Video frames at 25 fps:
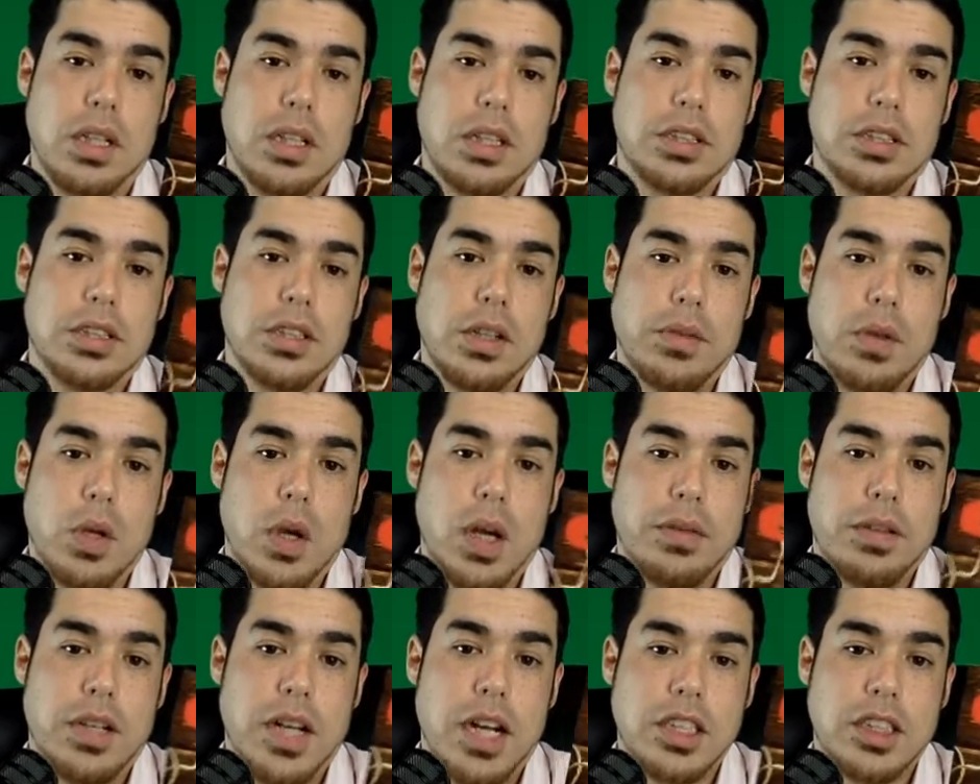So if you
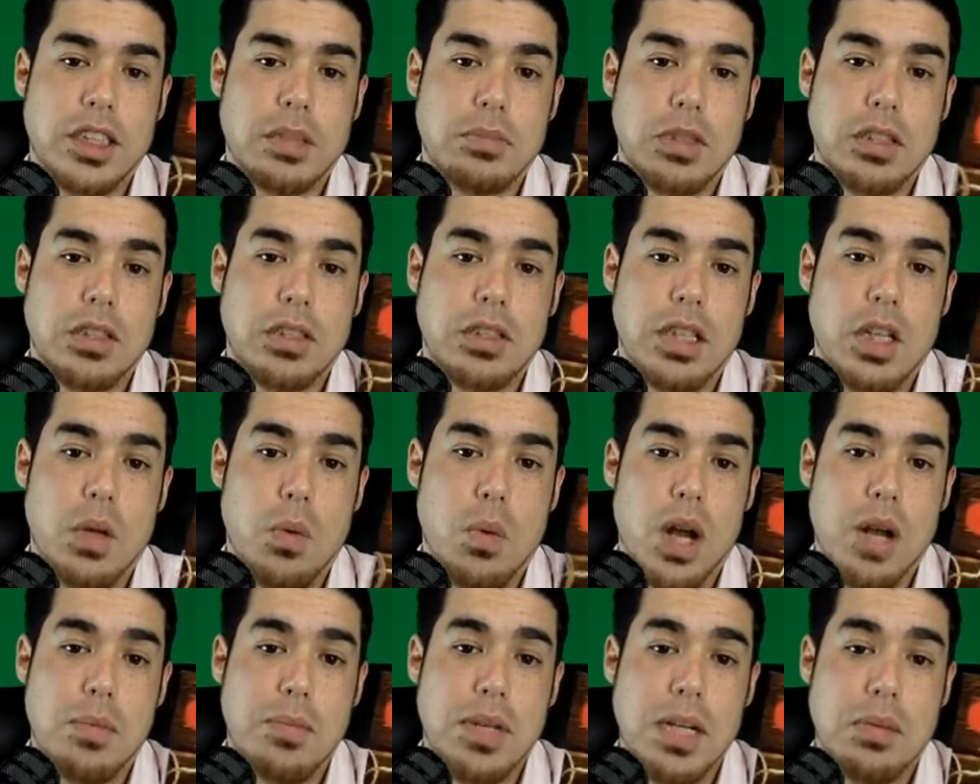have customers and you
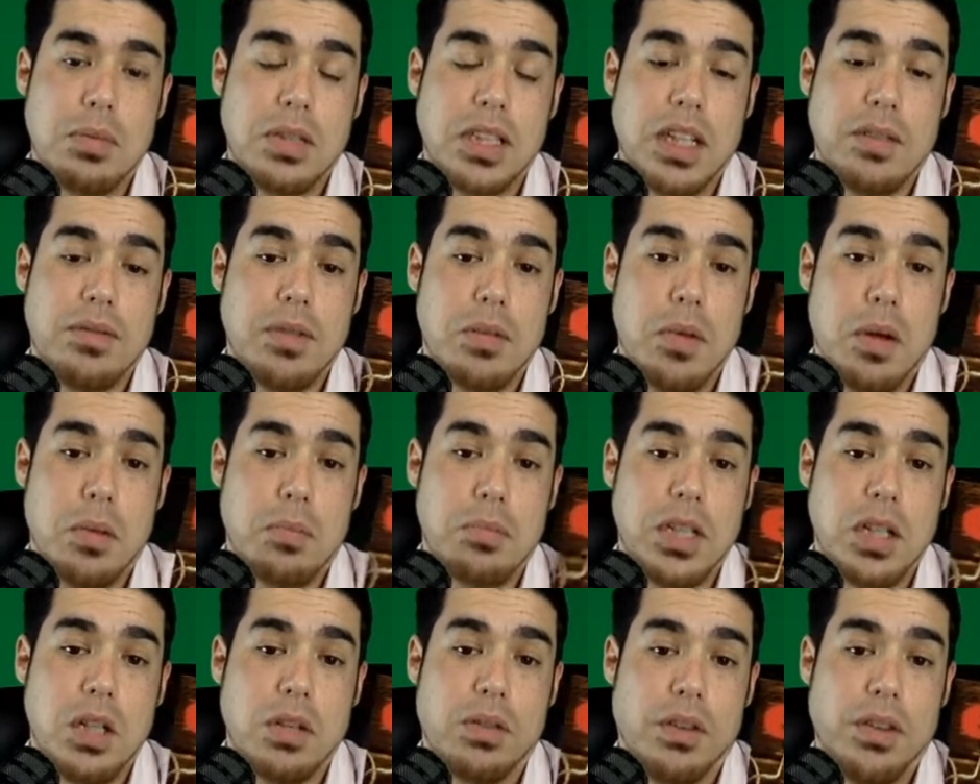want to be able to give them a
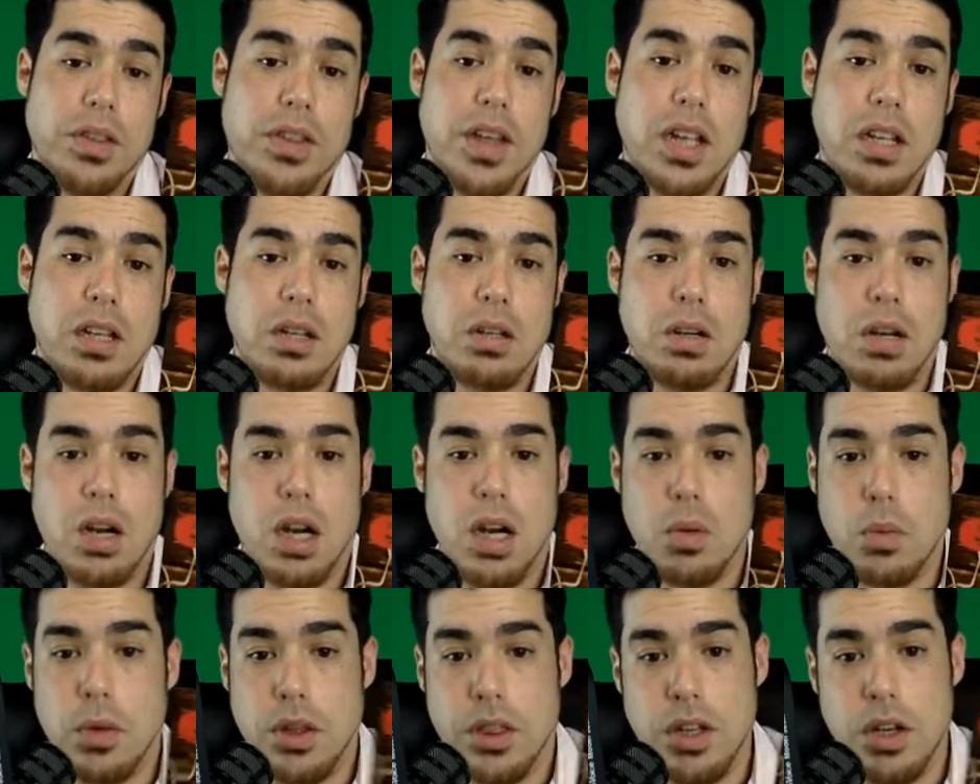beautiful thank you
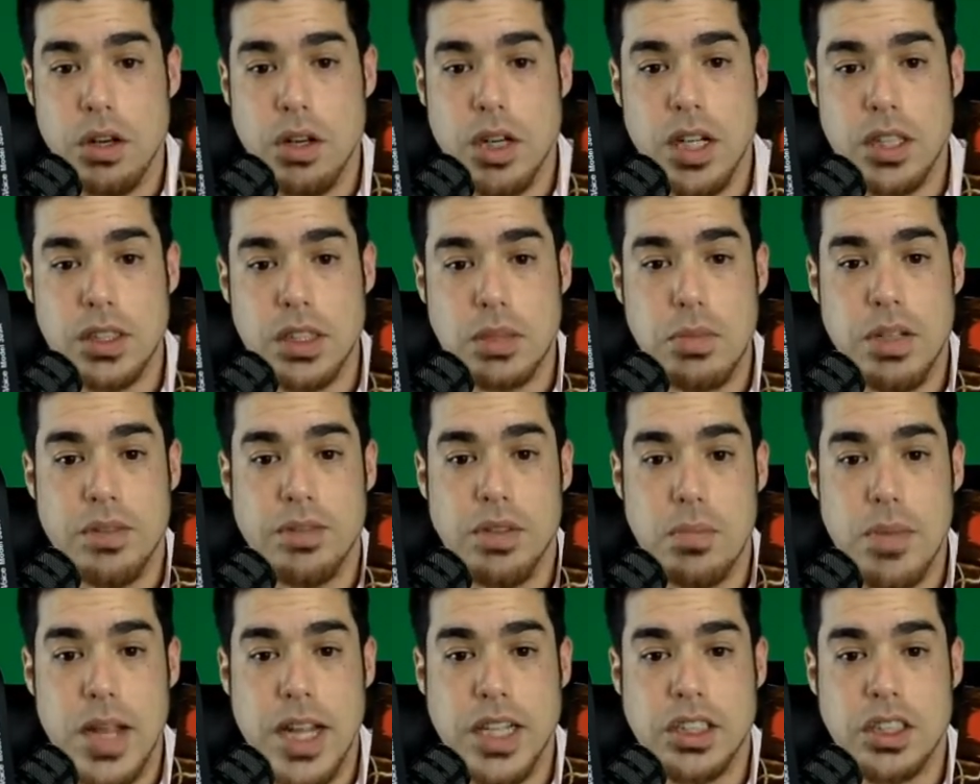card with your custom
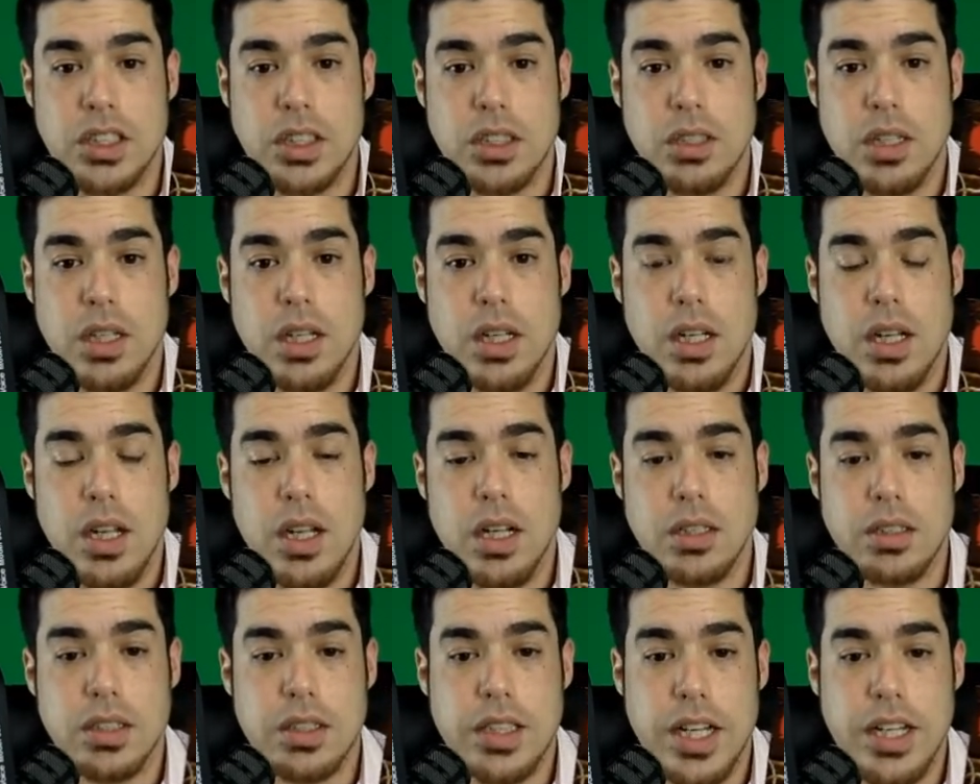information,
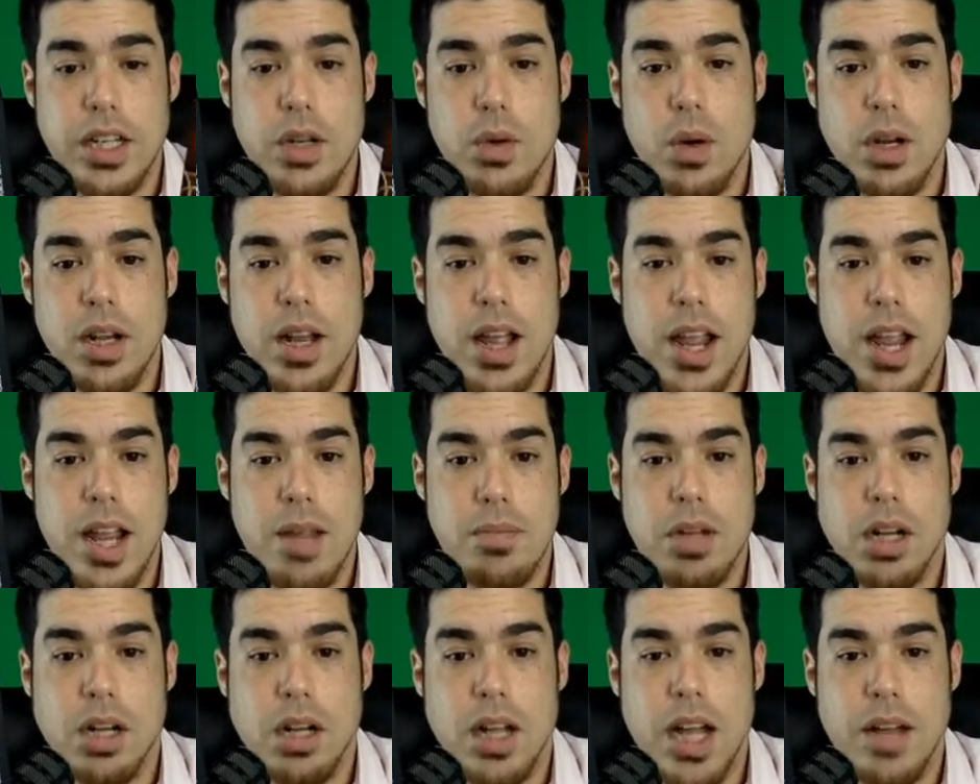it'll say your
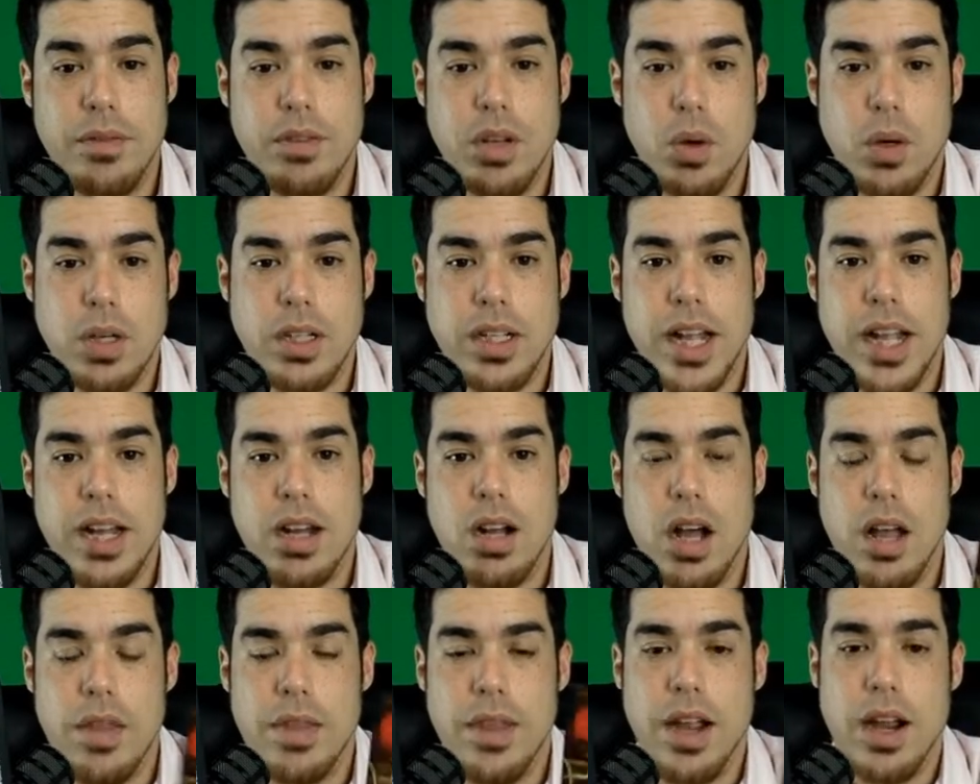name, it'll have your date
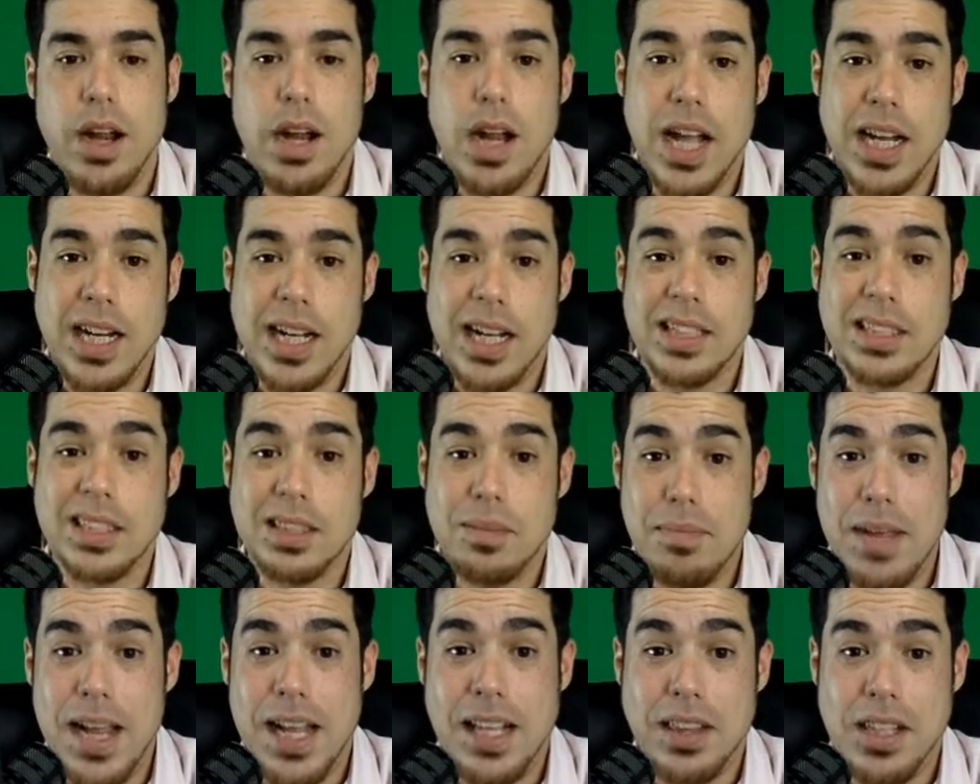on there, and I
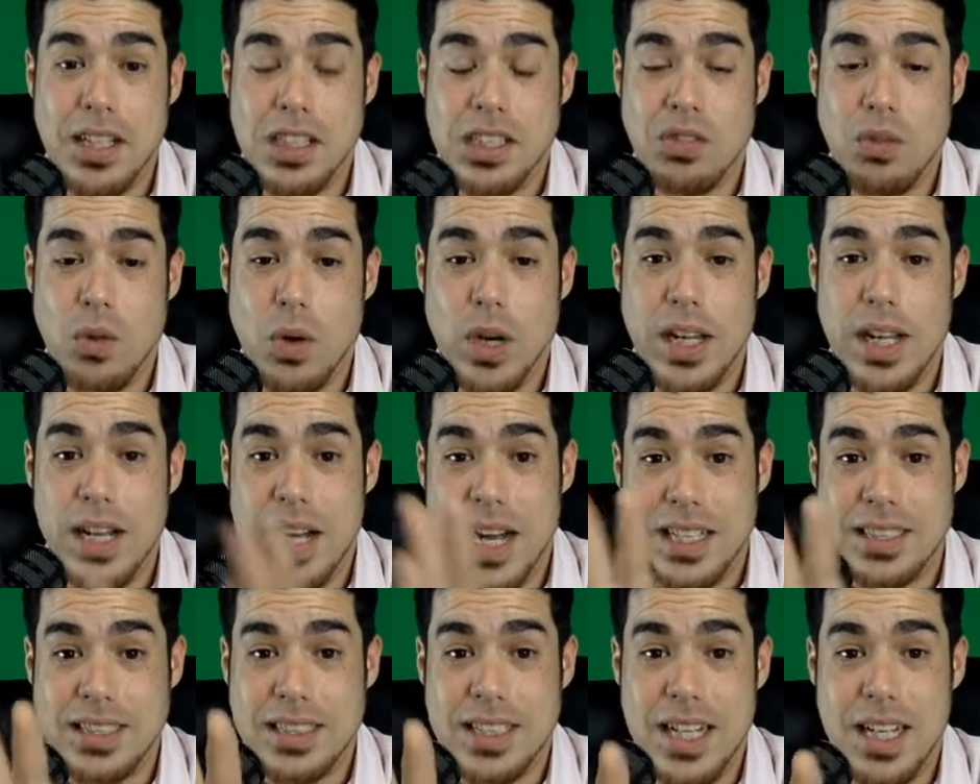custom make these for you and
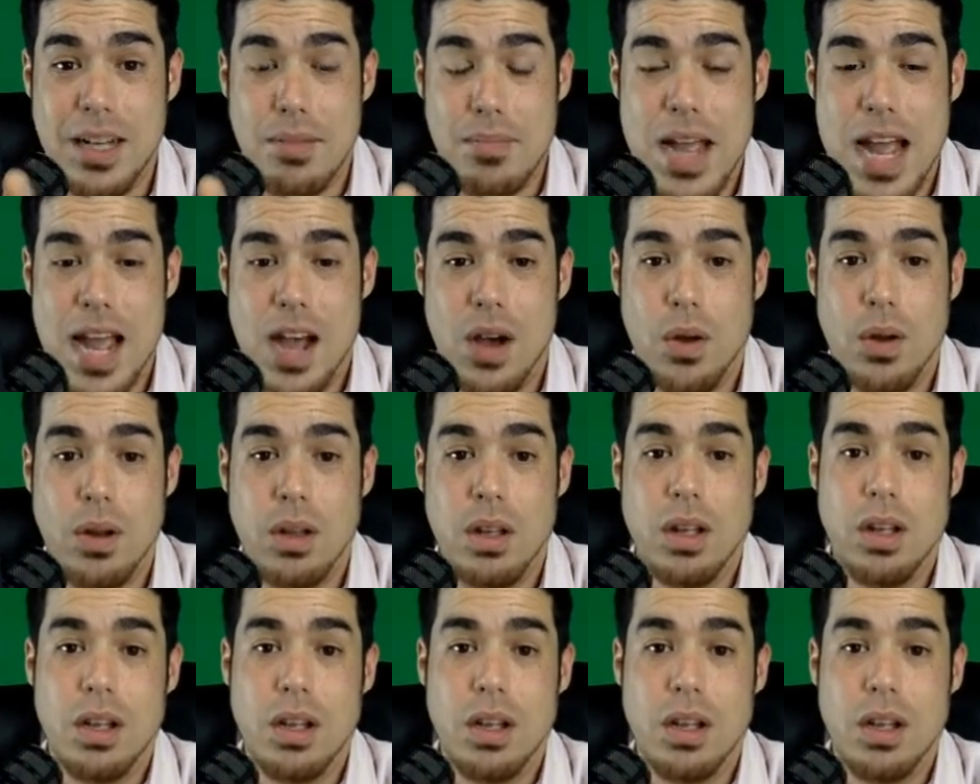I send them out.